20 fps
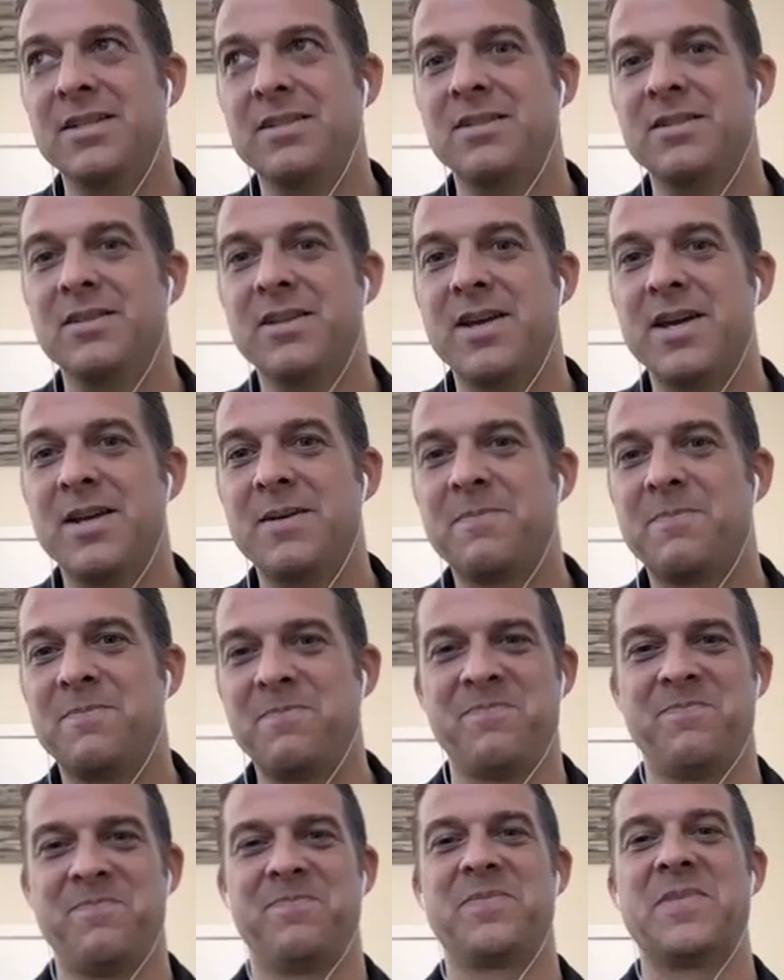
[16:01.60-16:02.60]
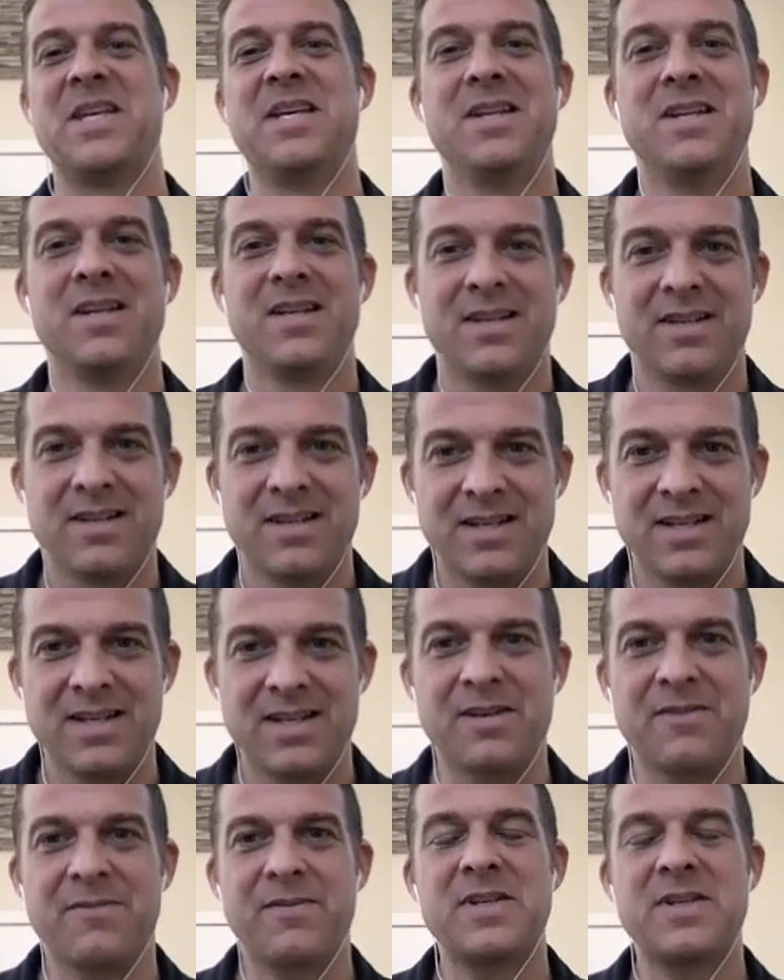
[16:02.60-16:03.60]
to that?
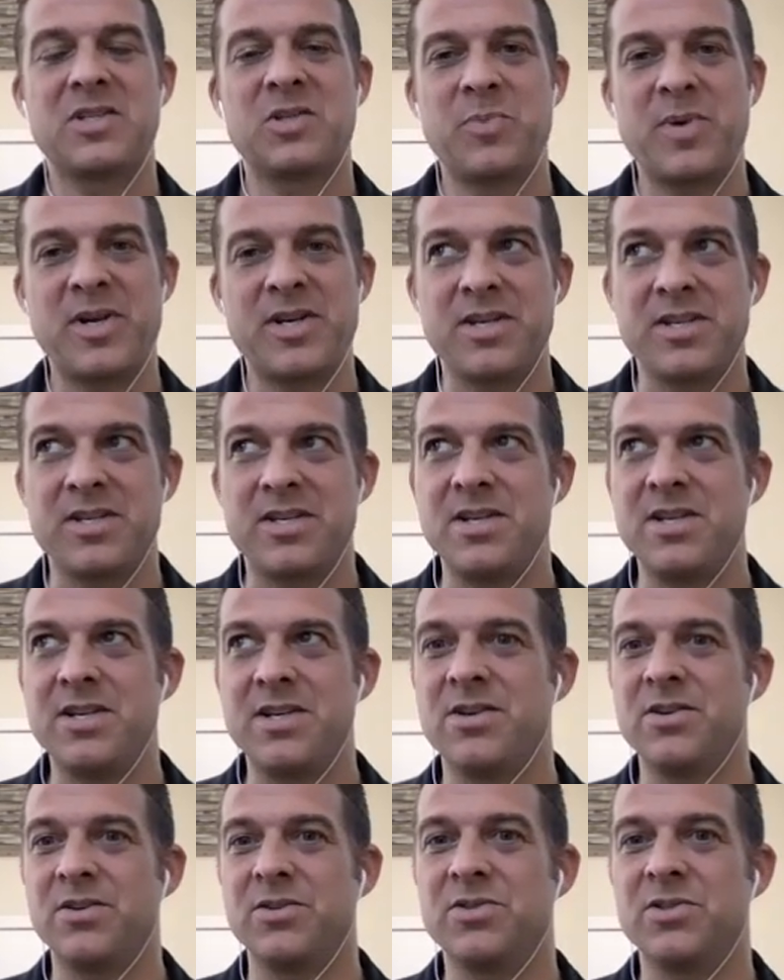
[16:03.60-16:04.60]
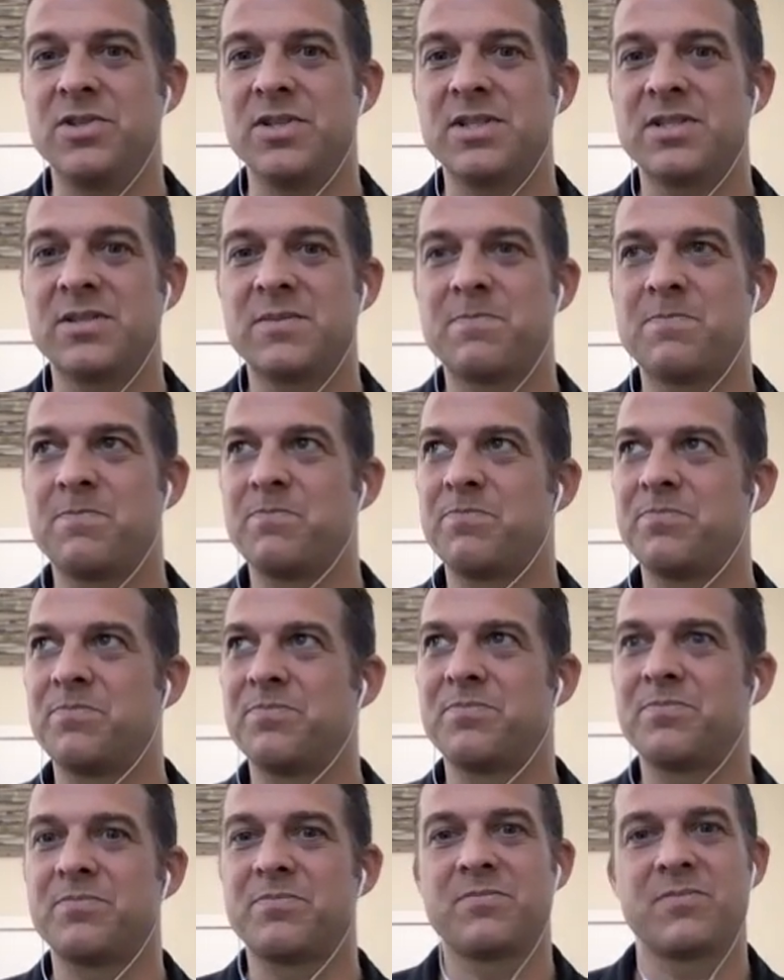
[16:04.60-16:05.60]
Like if I spent a year just
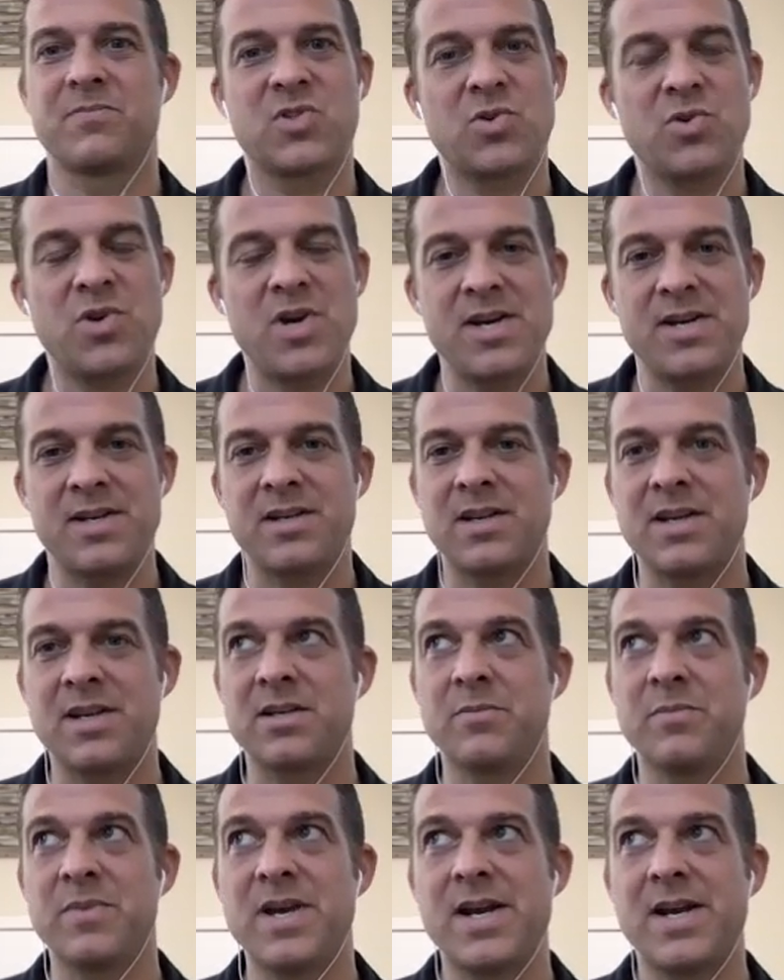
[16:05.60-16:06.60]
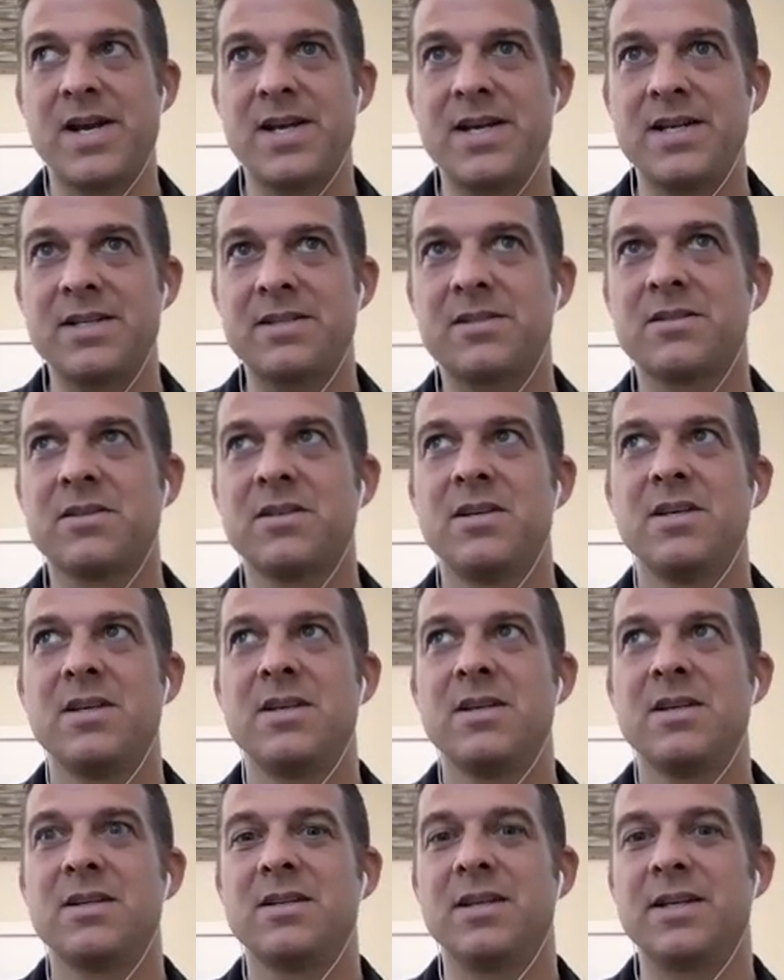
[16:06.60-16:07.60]
training like a badass,
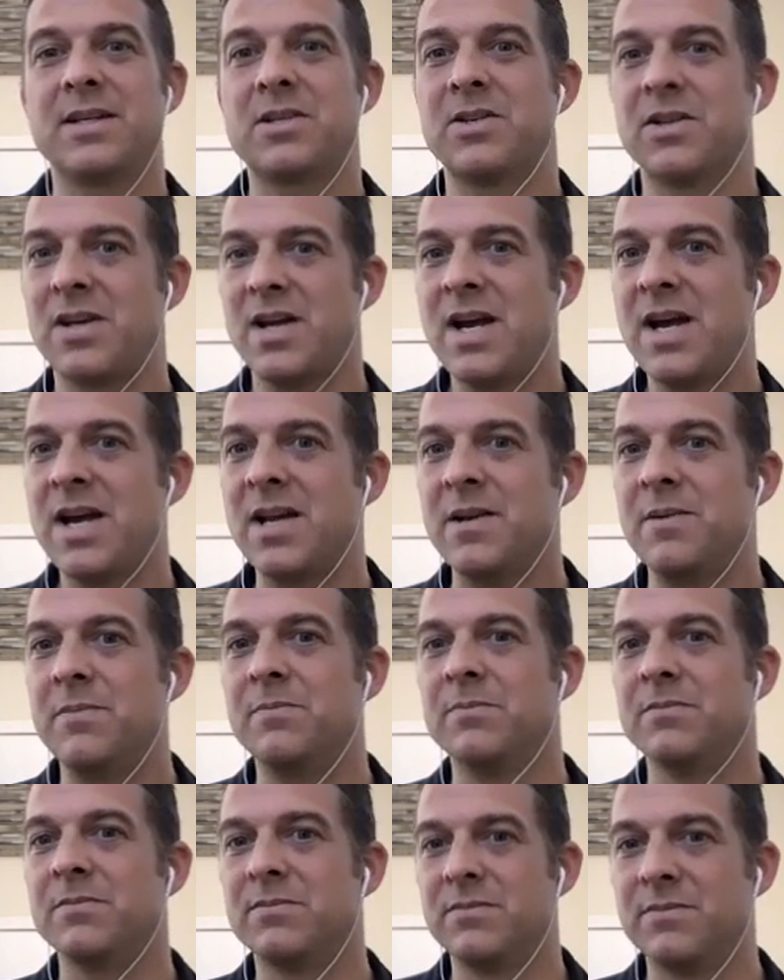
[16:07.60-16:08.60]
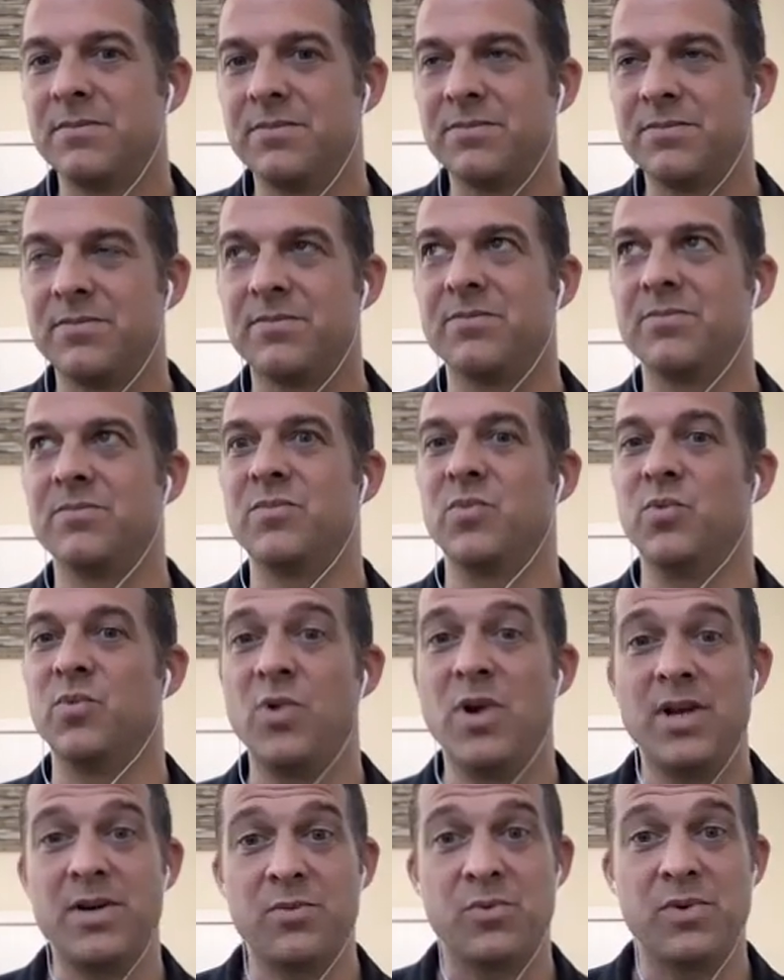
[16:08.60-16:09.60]
like could I
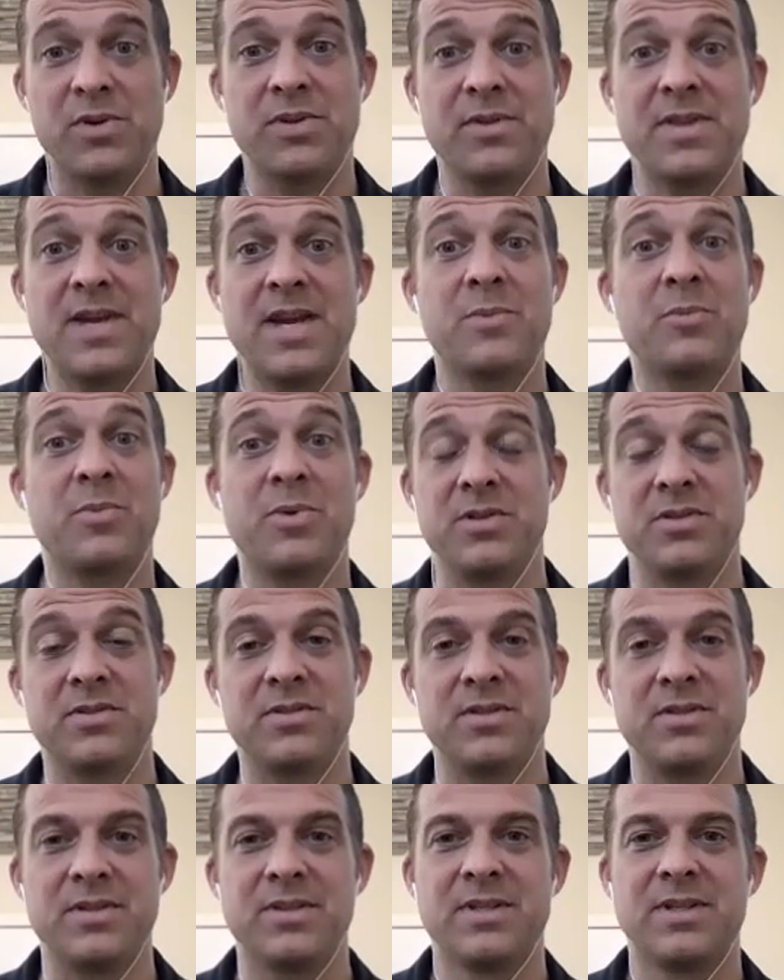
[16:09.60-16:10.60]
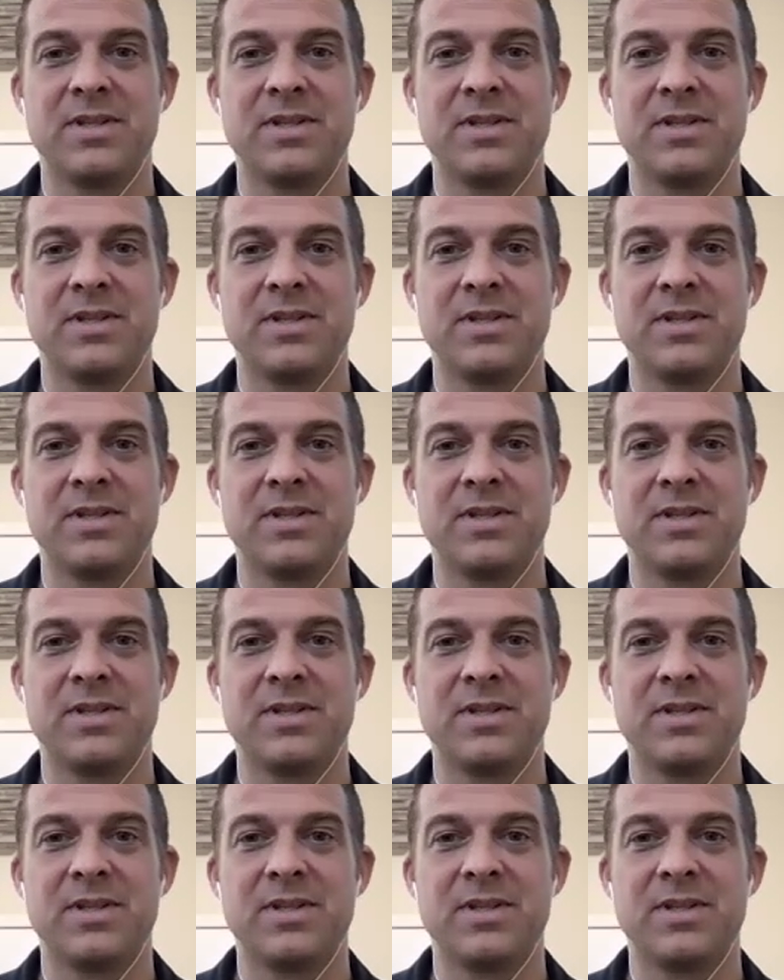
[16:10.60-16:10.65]
run with that person?